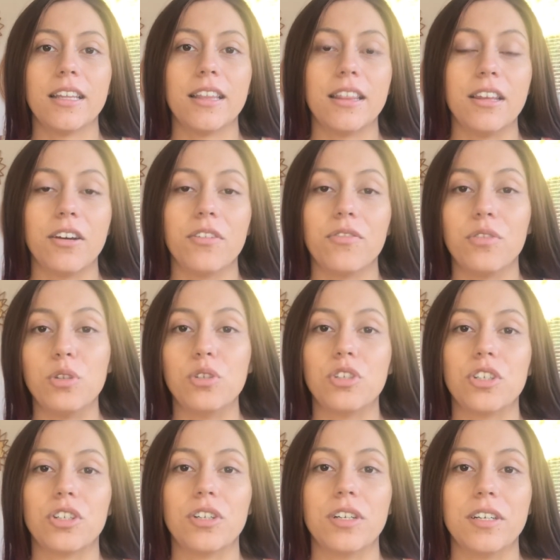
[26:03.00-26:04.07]
the
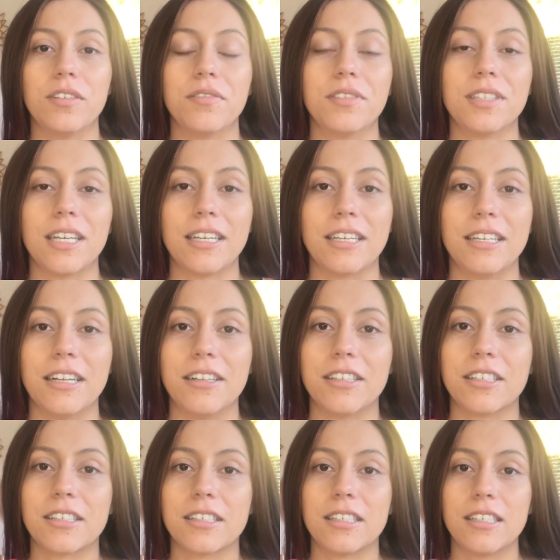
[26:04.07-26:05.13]
future of
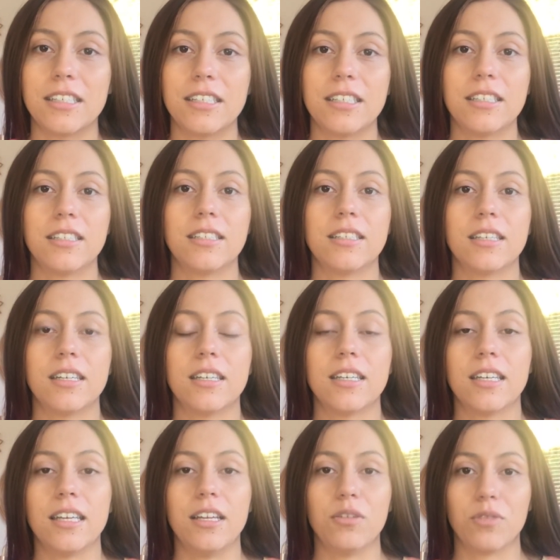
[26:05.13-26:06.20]
psychedelics is
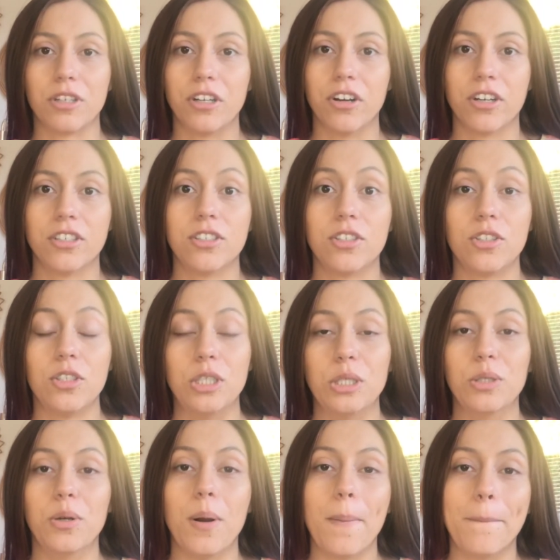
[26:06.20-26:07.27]
in regards
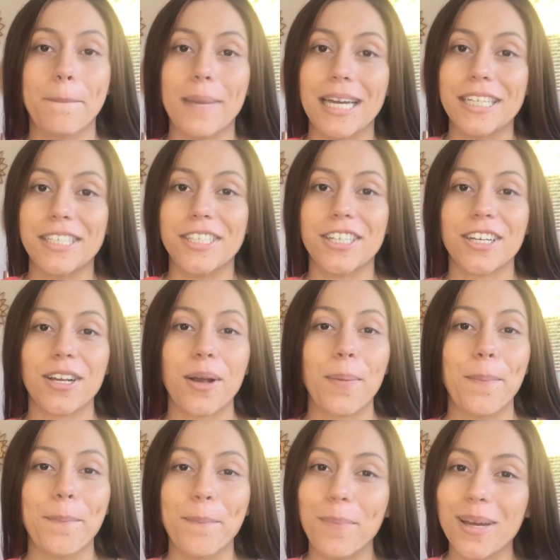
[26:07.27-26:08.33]
to magic
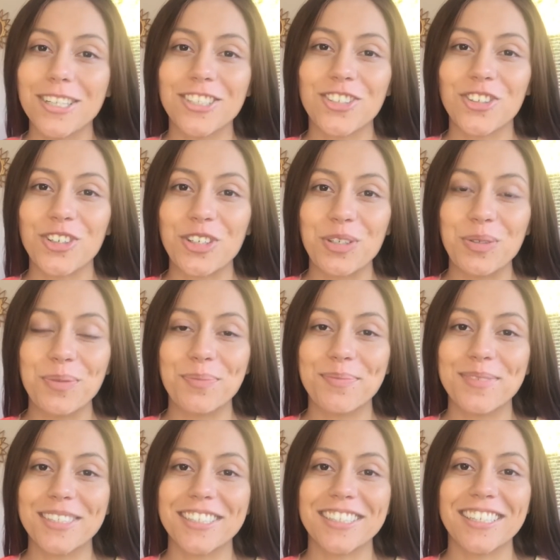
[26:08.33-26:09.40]

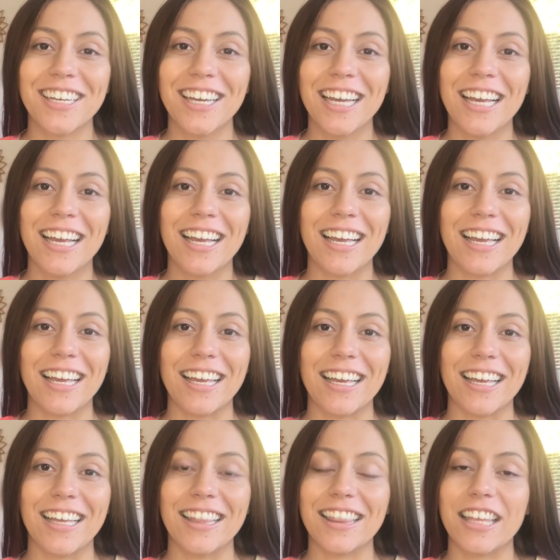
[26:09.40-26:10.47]
mushrooms.
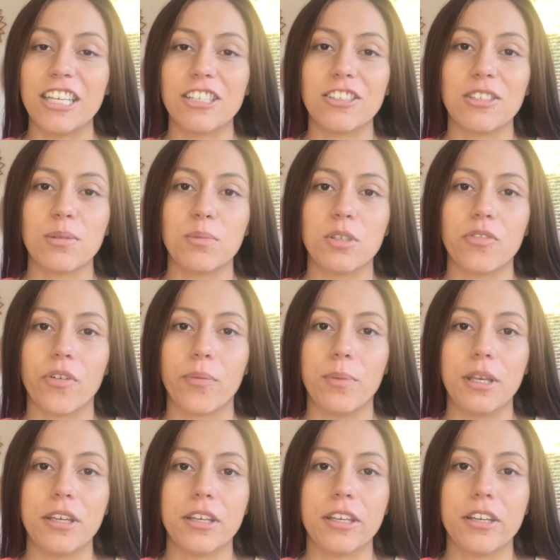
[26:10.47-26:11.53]
And thank you so much for
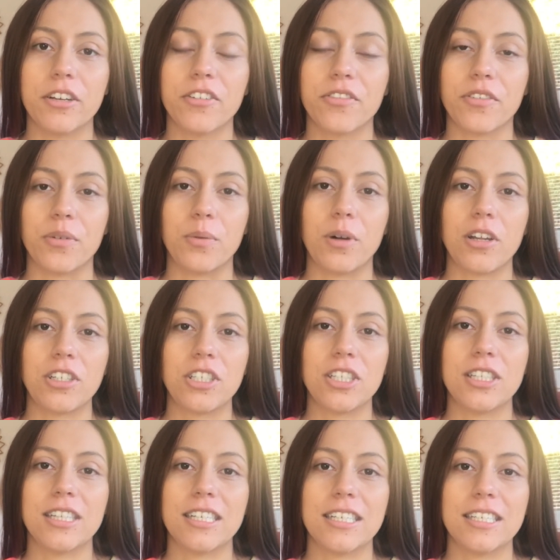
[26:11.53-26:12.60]
being here, for
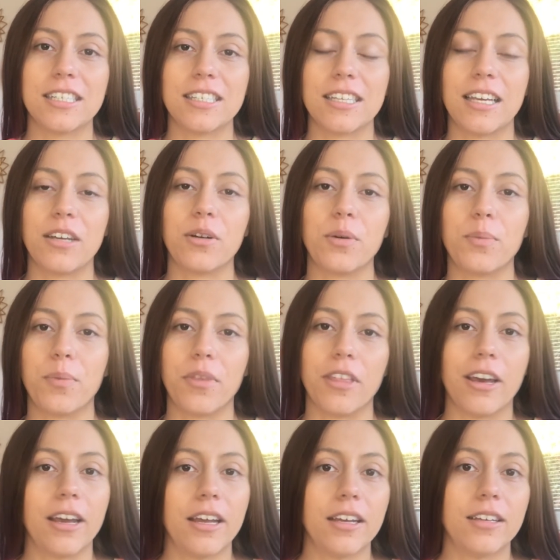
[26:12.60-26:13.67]
watching this. I hope
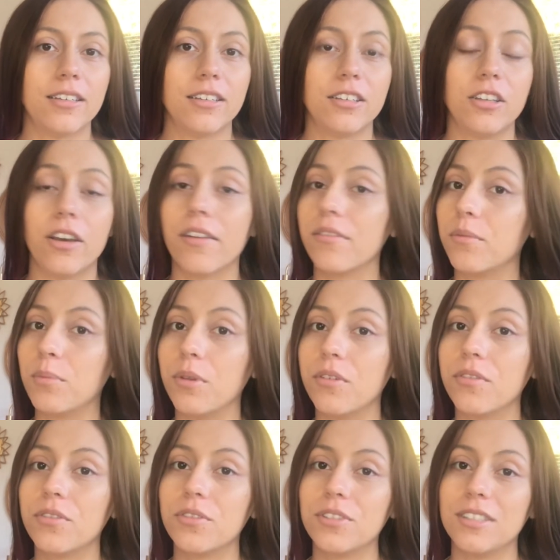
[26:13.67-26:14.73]
that you have a
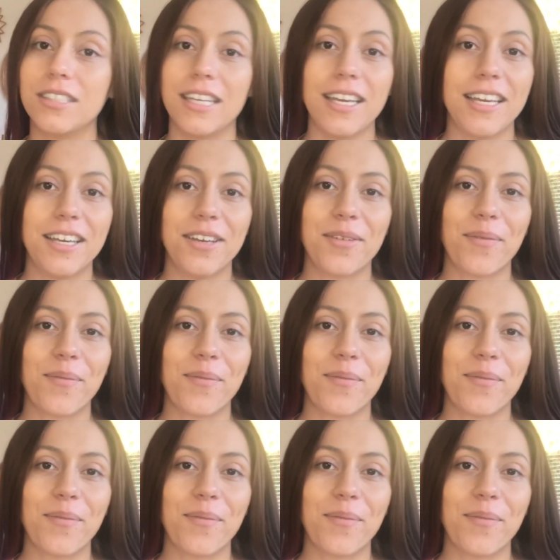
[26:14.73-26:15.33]
beautiful day.